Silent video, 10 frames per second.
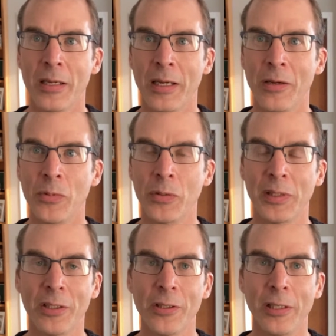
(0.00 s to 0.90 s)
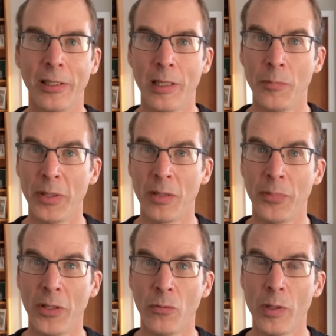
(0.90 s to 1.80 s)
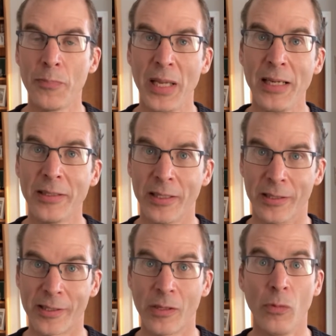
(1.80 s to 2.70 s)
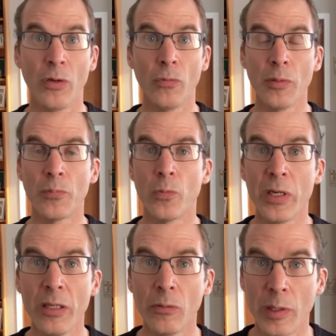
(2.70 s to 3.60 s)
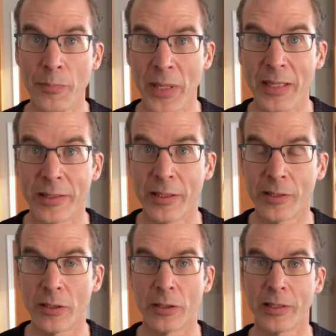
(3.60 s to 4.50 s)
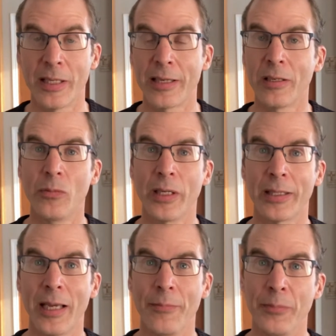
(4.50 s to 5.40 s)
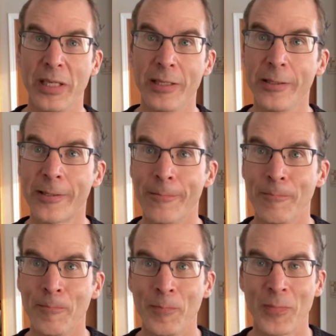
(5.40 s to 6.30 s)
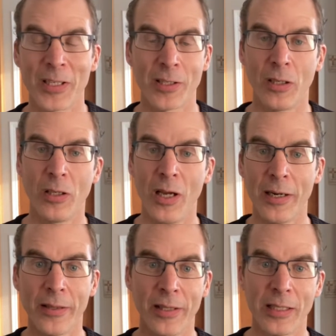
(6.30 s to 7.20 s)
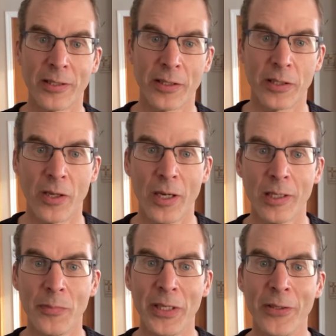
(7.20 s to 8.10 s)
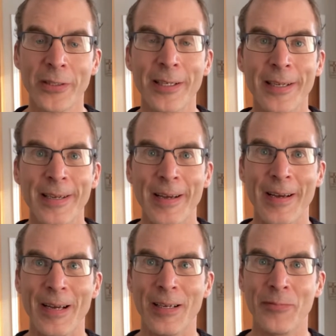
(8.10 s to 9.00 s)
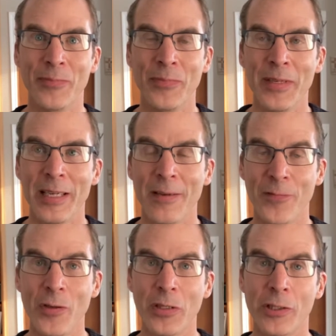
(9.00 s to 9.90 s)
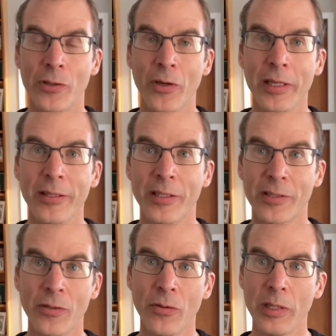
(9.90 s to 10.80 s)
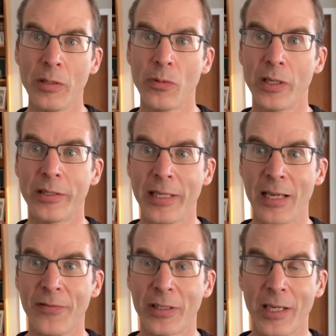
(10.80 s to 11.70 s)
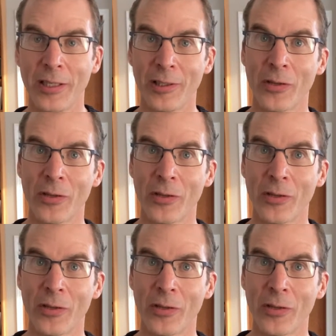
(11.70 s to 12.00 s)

Uh, we will learn a little bit about repentance and what re real repentance looks like and what that means. There's a lot of things to talk about. Um, if you enjoyed the story where David cut the